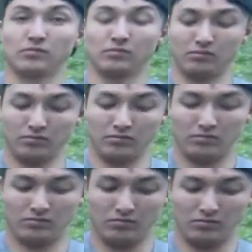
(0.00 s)

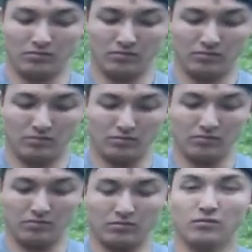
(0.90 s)

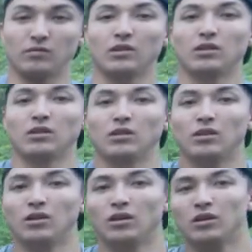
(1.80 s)

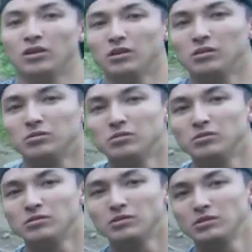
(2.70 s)

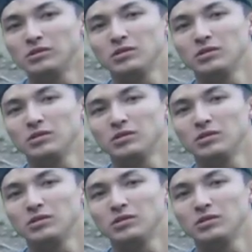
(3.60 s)
No words are spoken by the person on screen.